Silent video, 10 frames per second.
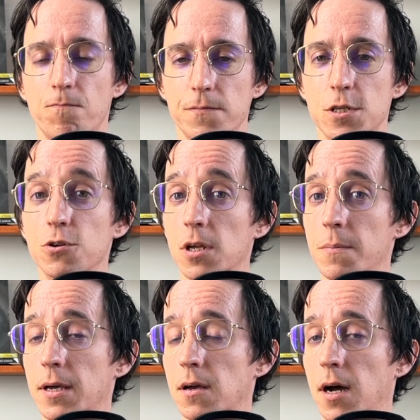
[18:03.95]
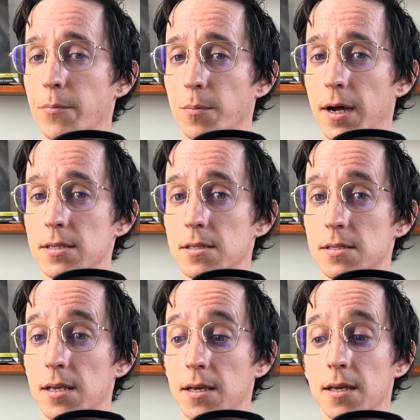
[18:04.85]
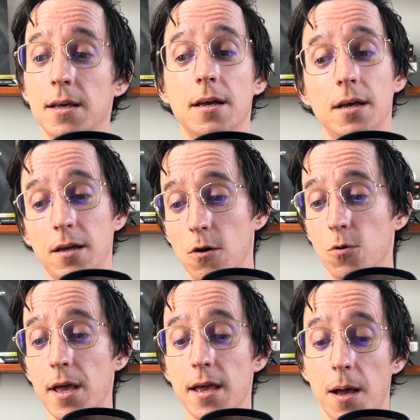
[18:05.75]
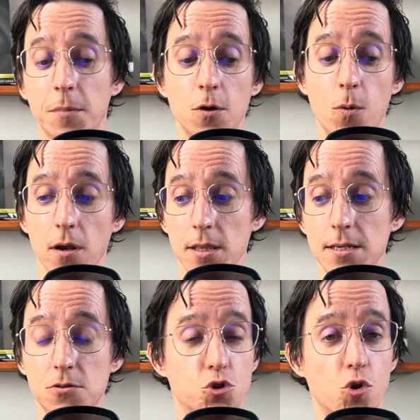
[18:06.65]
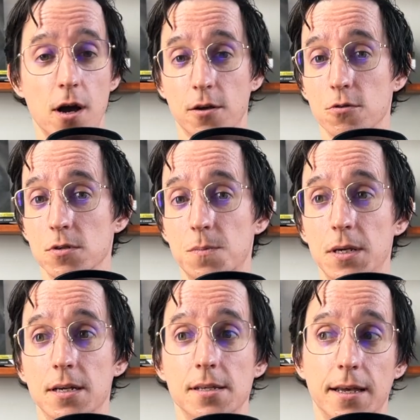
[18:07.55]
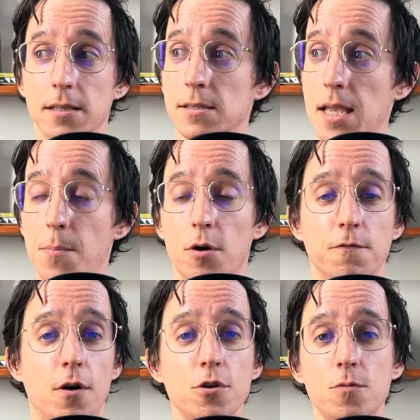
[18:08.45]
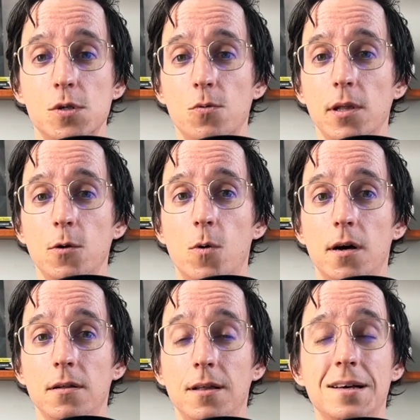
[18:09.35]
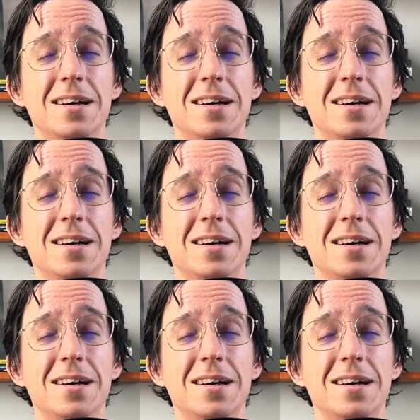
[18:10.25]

So you're going to make a compromise and say, okay, I'm going to wear these Dragos because I can step on volumes really well.